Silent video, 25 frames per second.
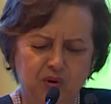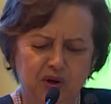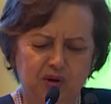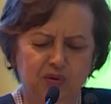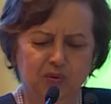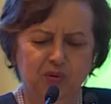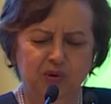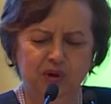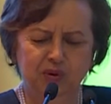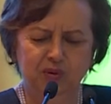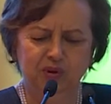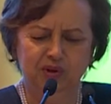
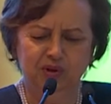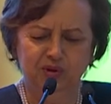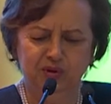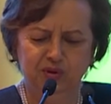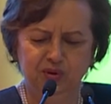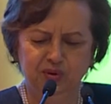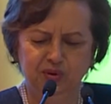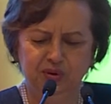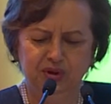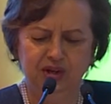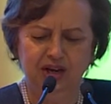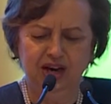what we will
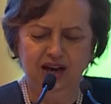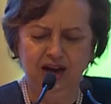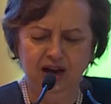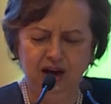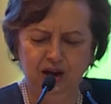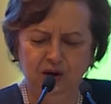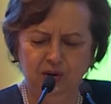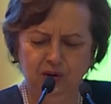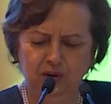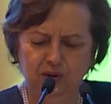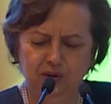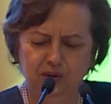do
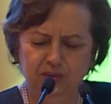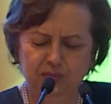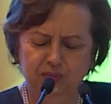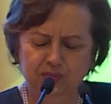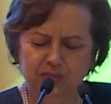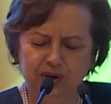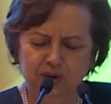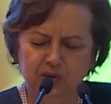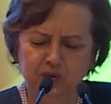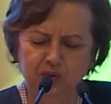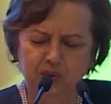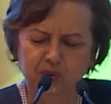now,
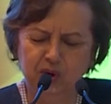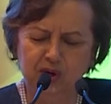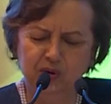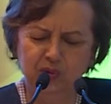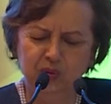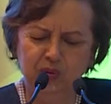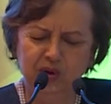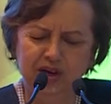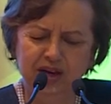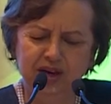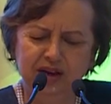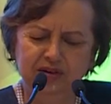but
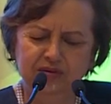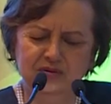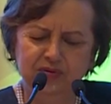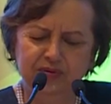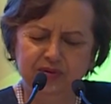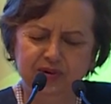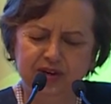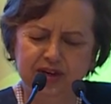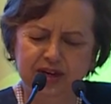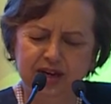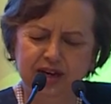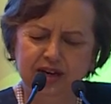what we have
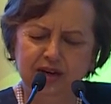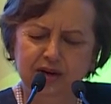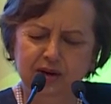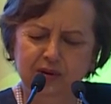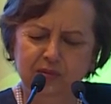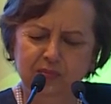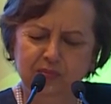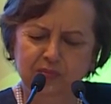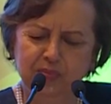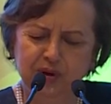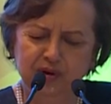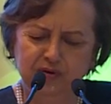
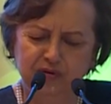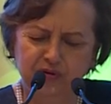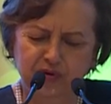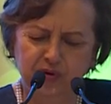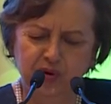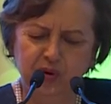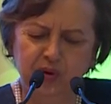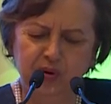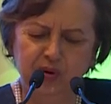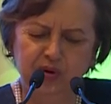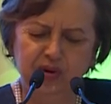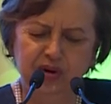done
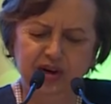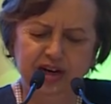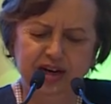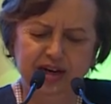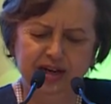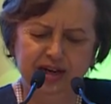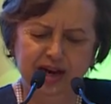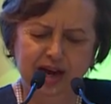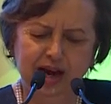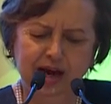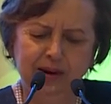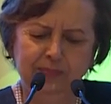before
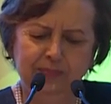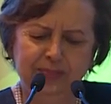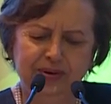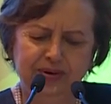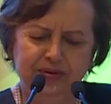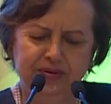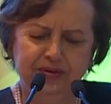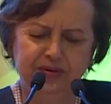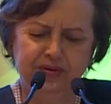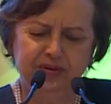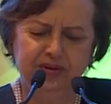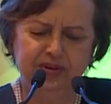it
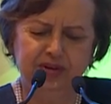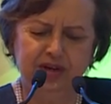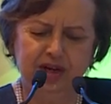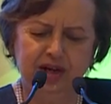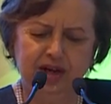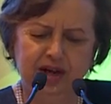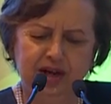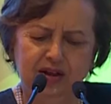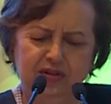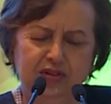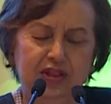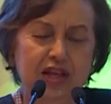happens
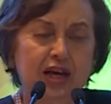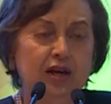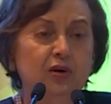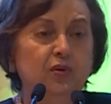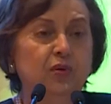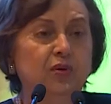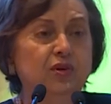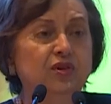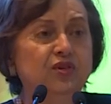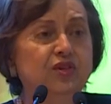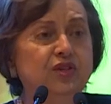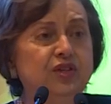that
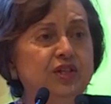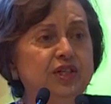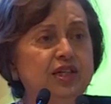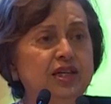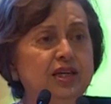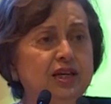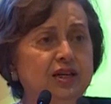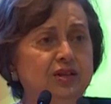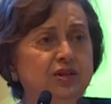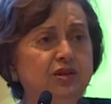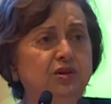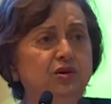will
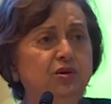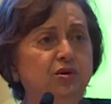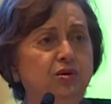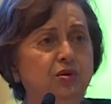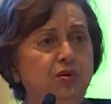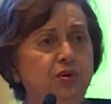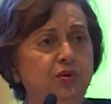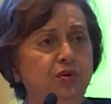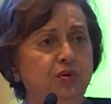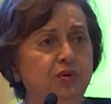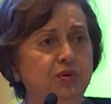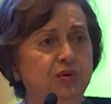see us
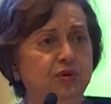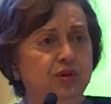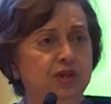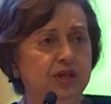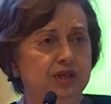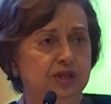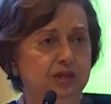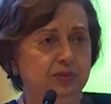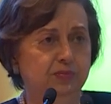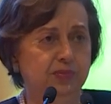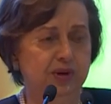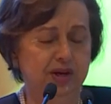through
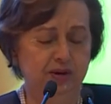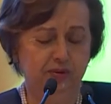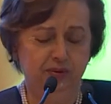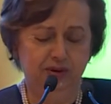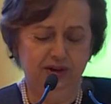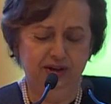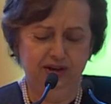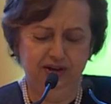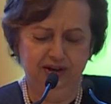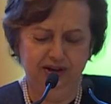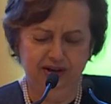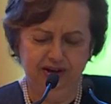this
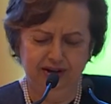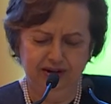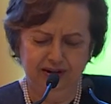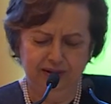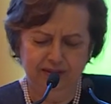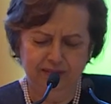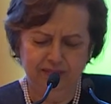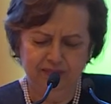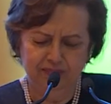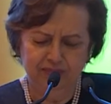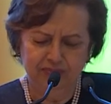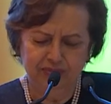period.
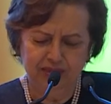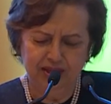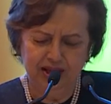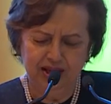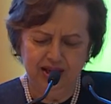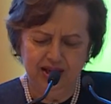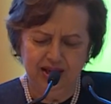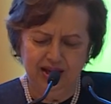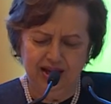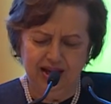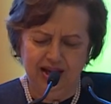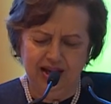
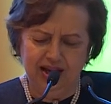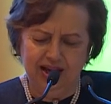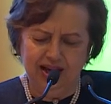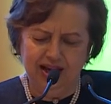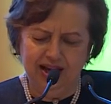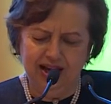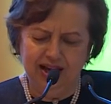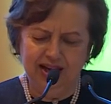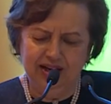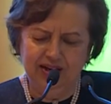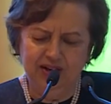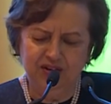
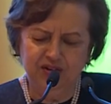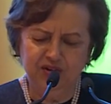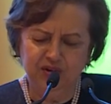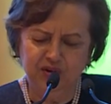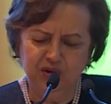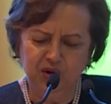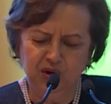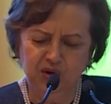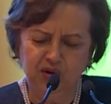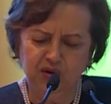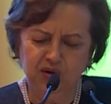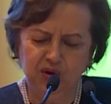It is
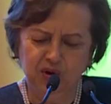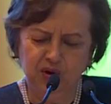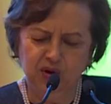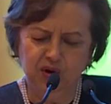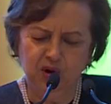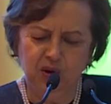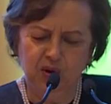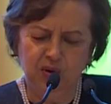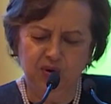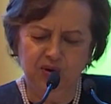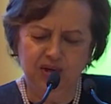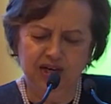not
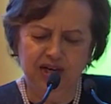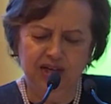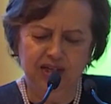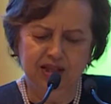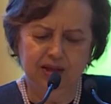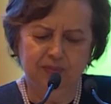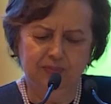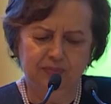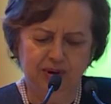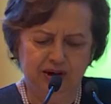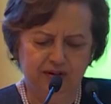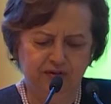only
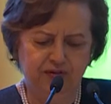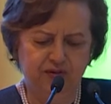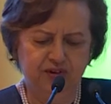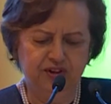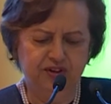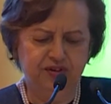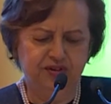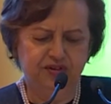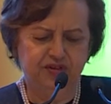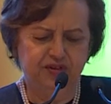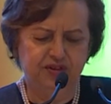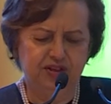the
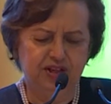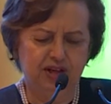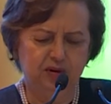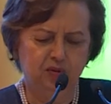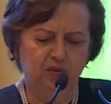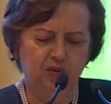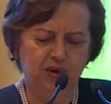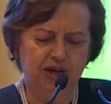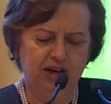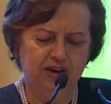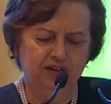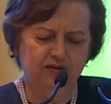buffers that
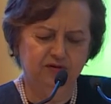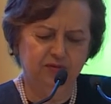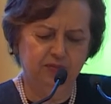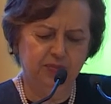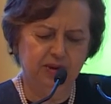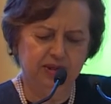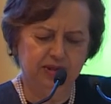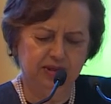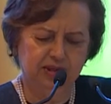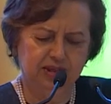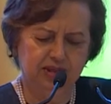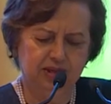we have
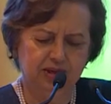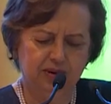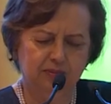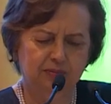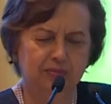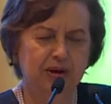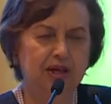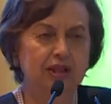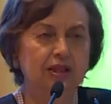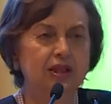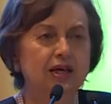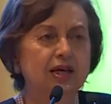built,
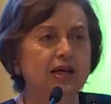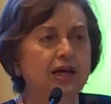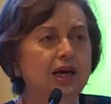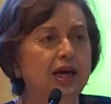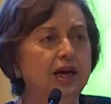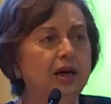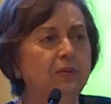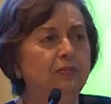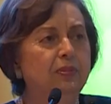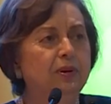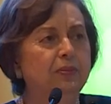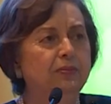but the
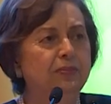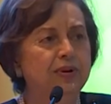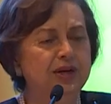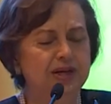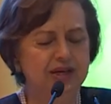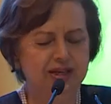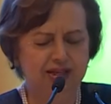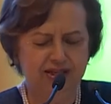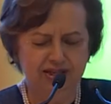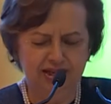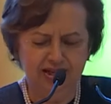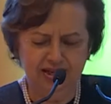
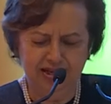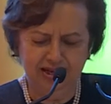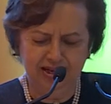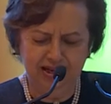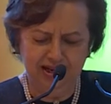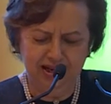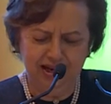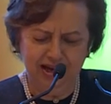capability